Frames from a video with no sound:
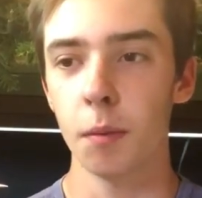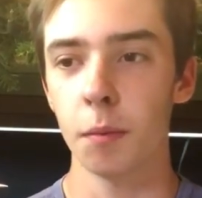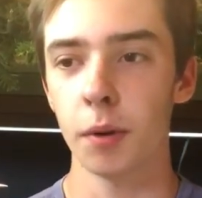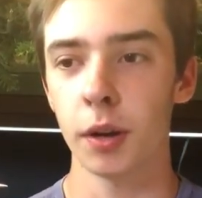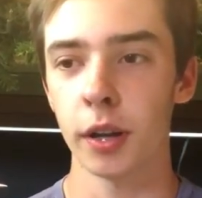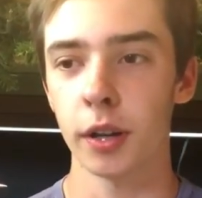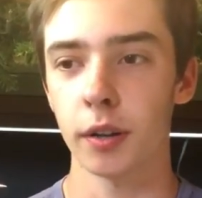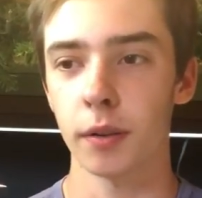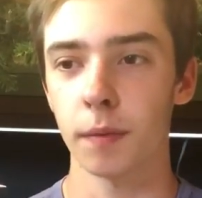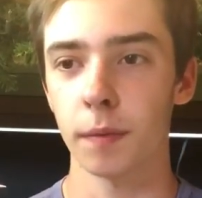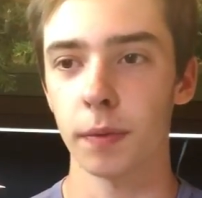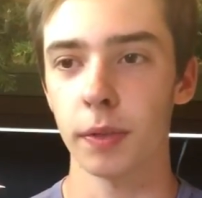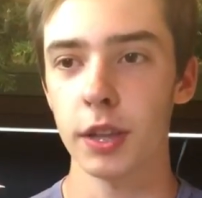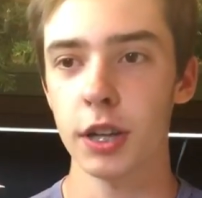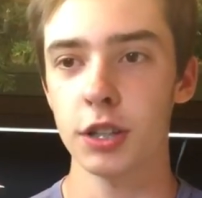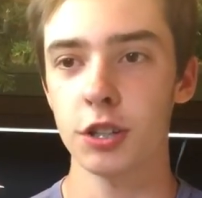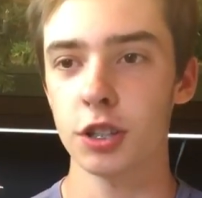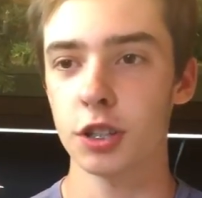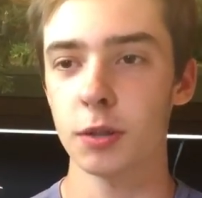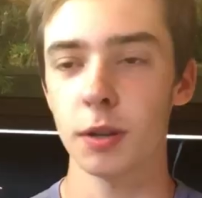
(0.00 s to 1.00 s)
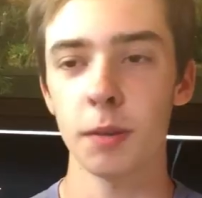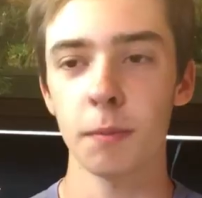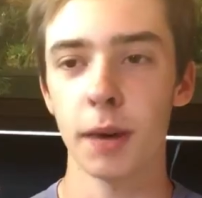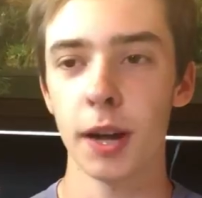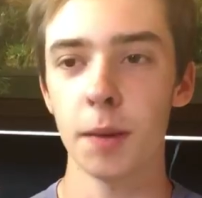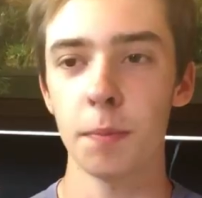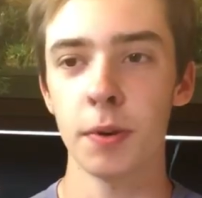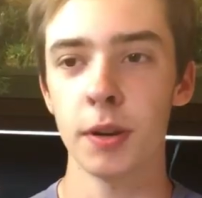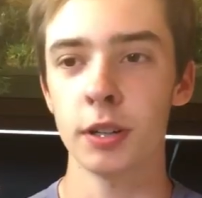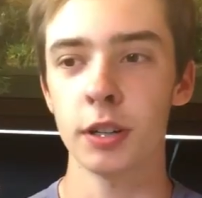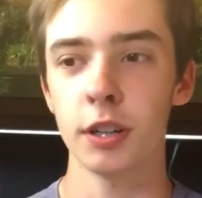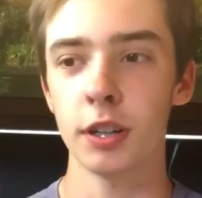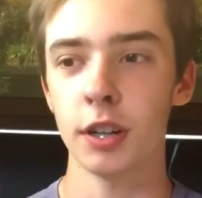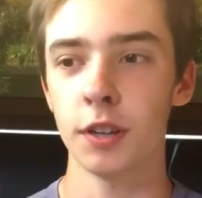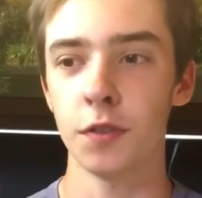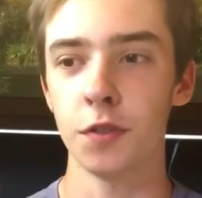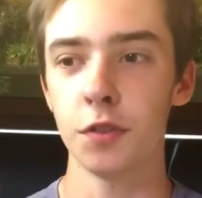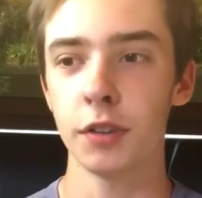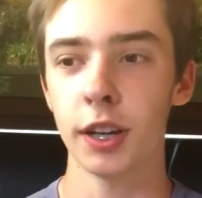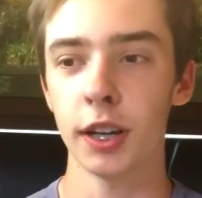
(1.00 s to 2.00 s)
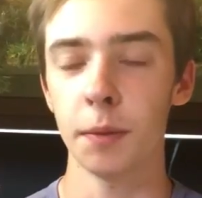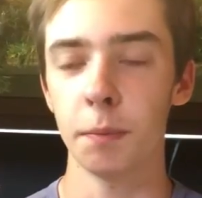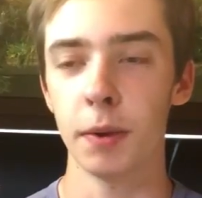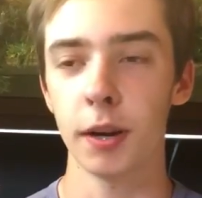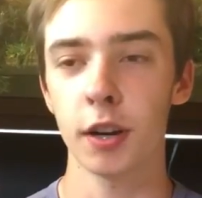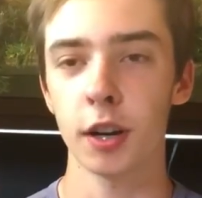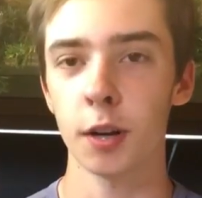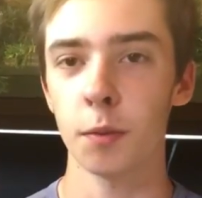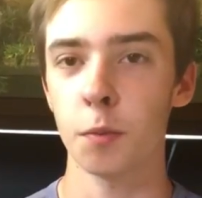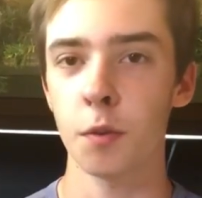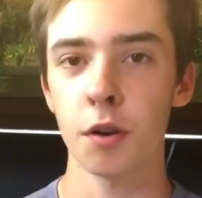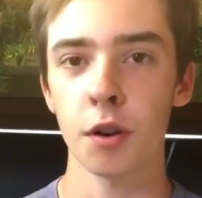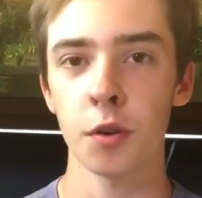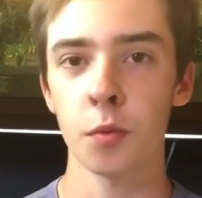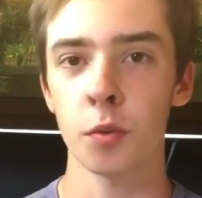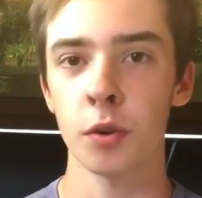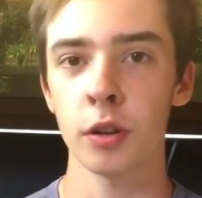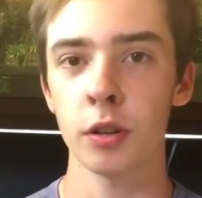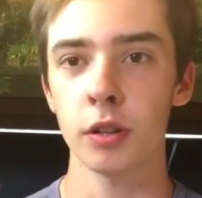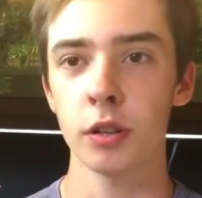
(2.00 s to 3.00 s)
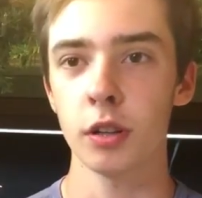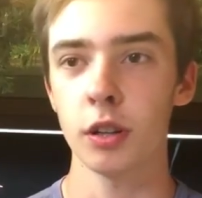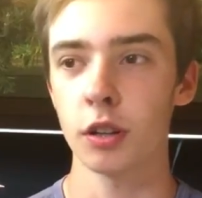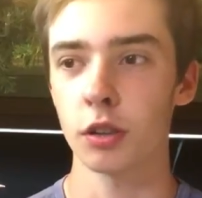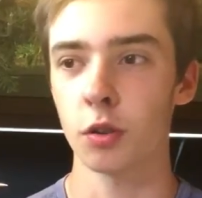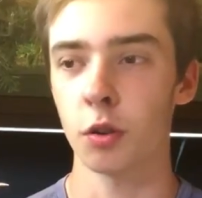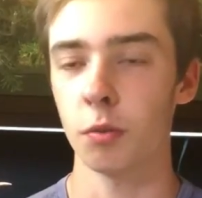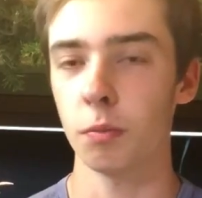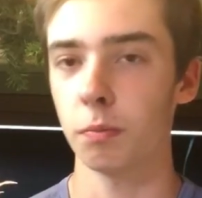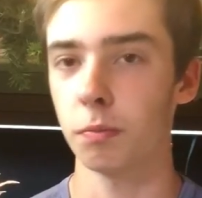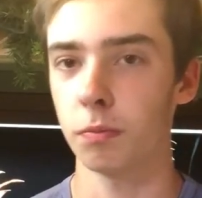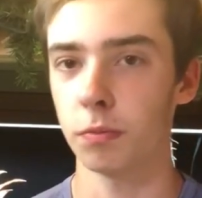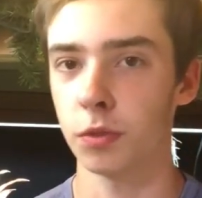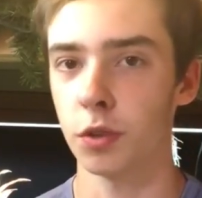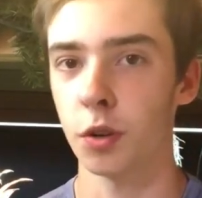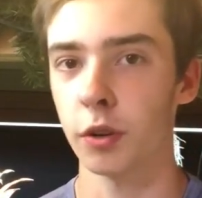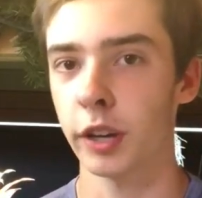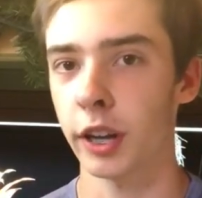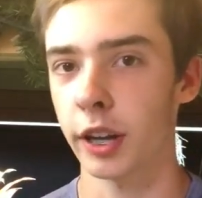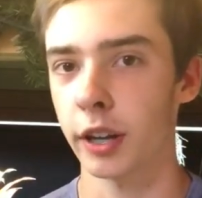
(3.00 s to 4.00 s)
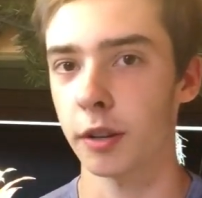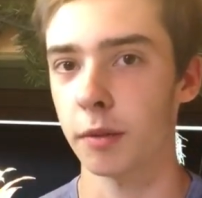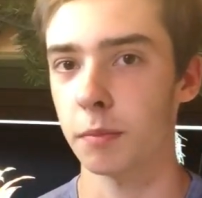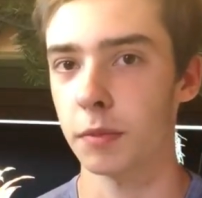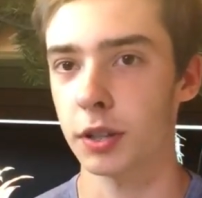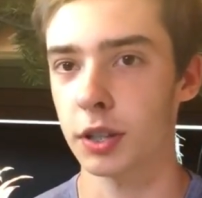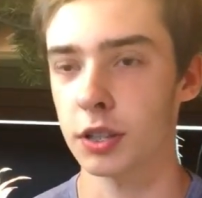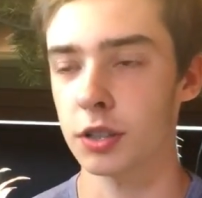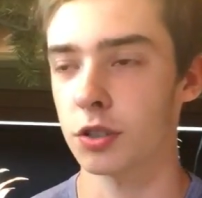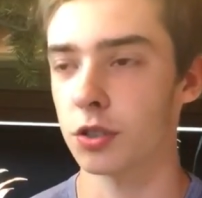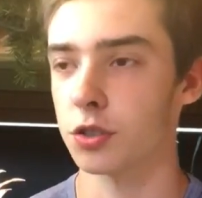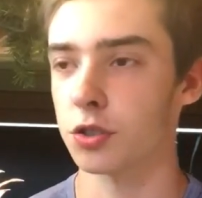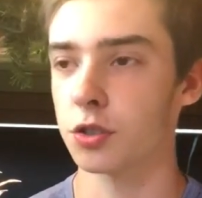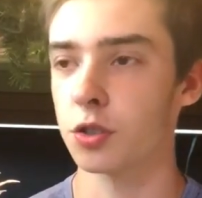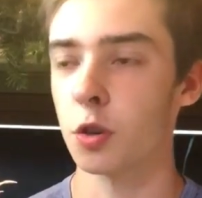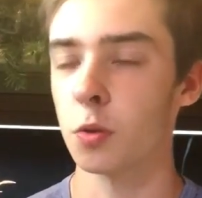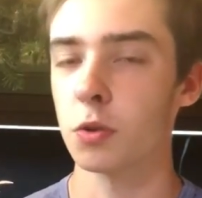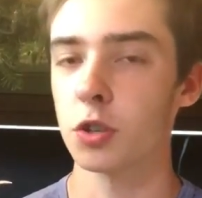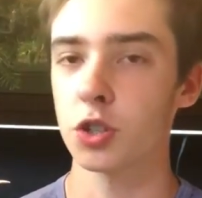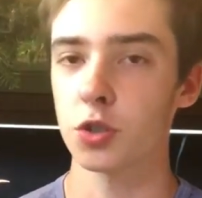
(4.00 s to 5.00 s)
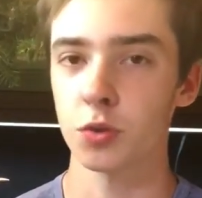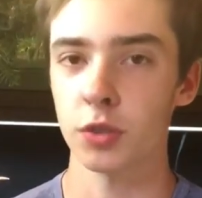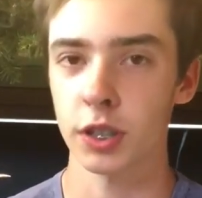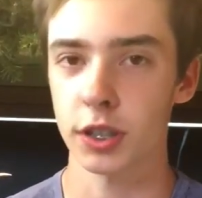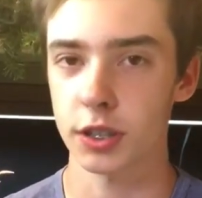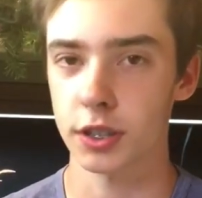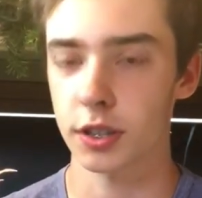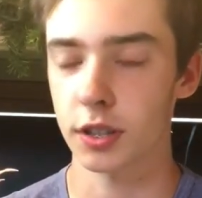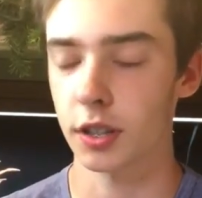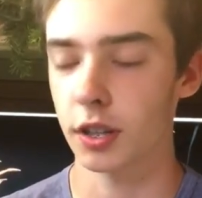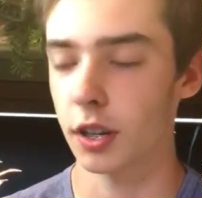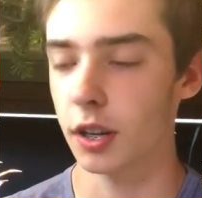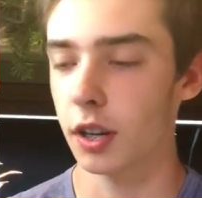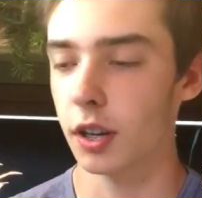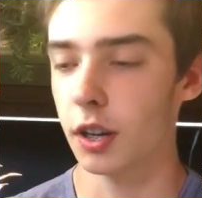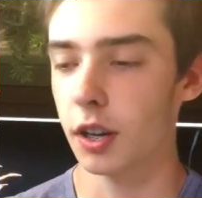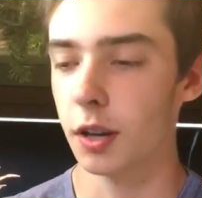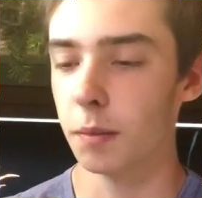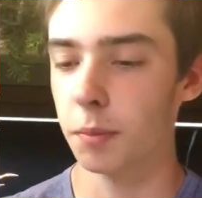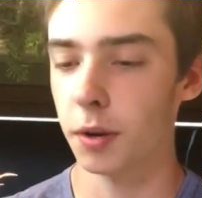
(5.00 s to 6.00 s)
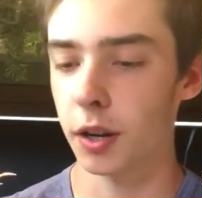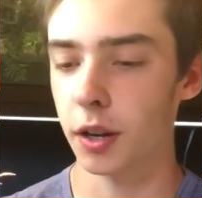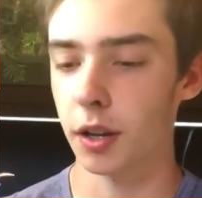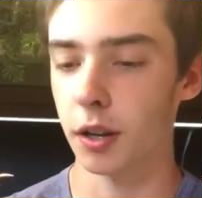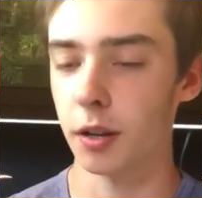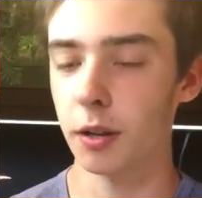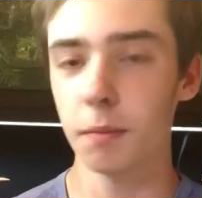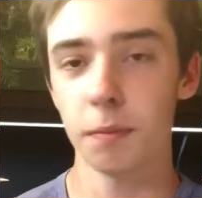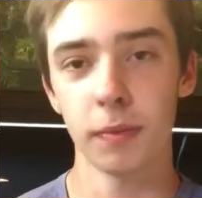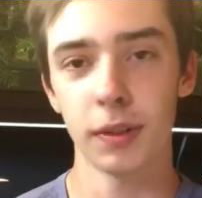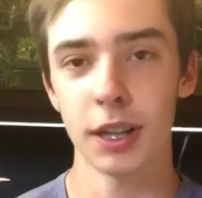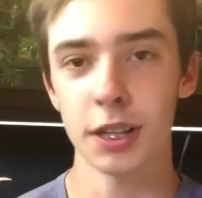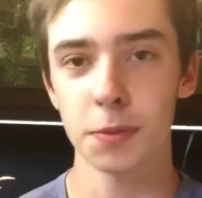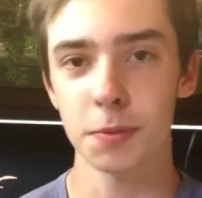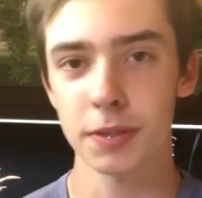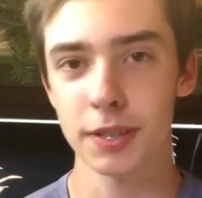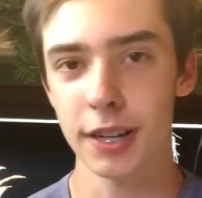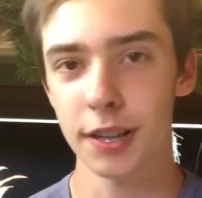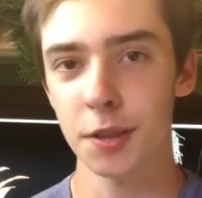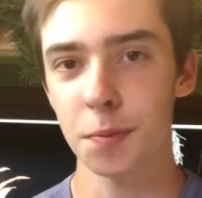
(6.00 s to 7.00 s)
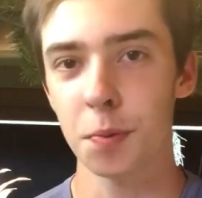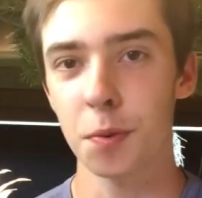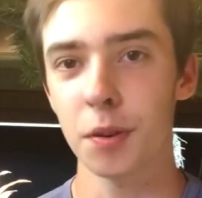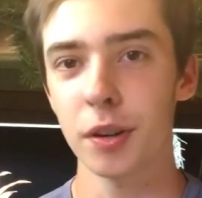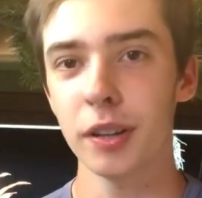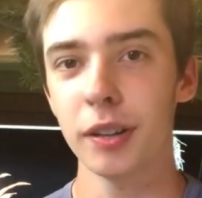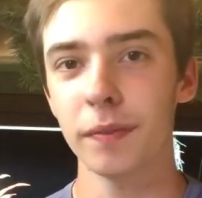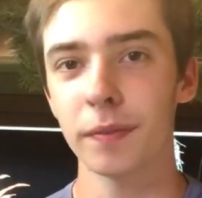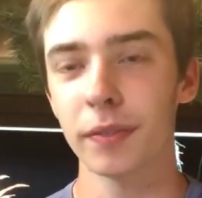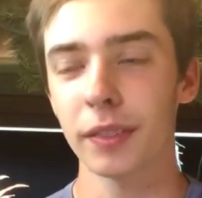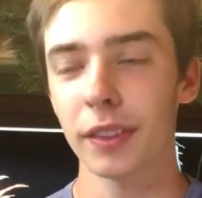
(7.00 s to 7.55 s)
But it's just in my opinion, if you can't pick it up one on one, don't don't get it because there's so much risk. But uh, that's beside the point.